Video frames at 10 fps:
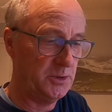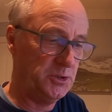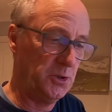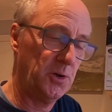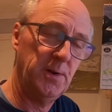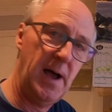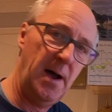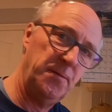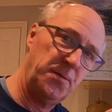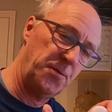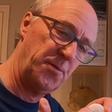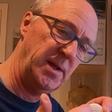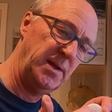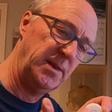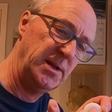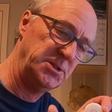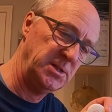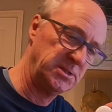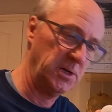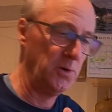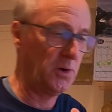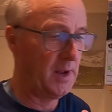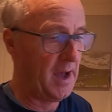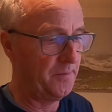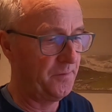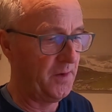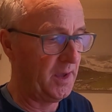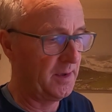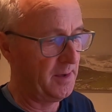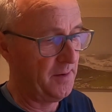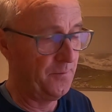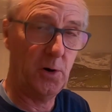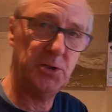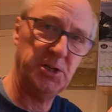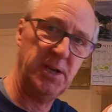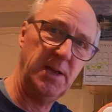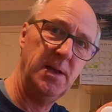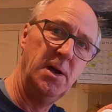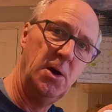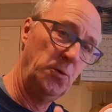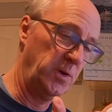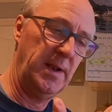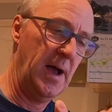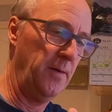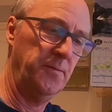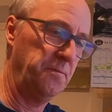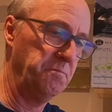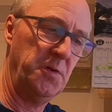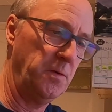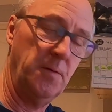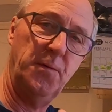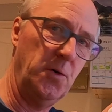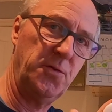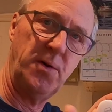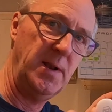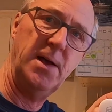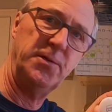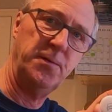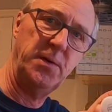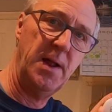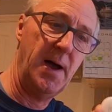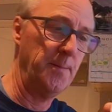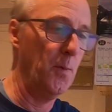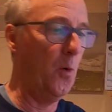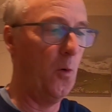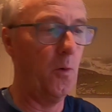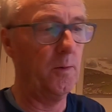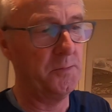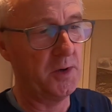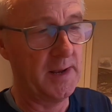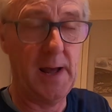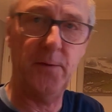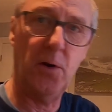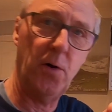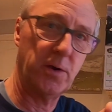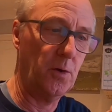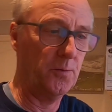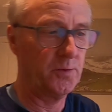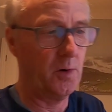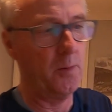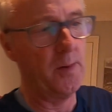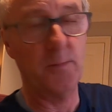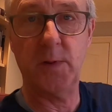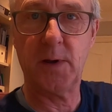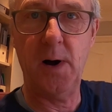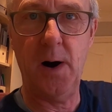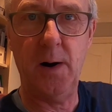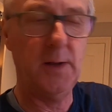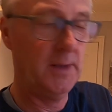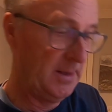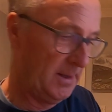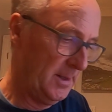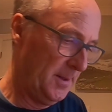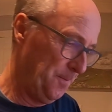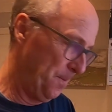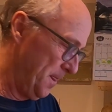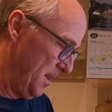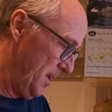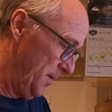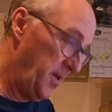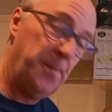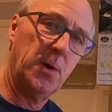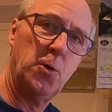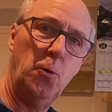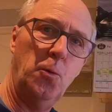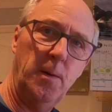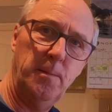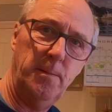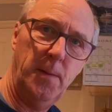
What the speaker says: do is you can have 3 digits, so you could have FIG, F-I-G, or you could have your first 3 letters of your name, or you can have an icon, so I went with a car. Typical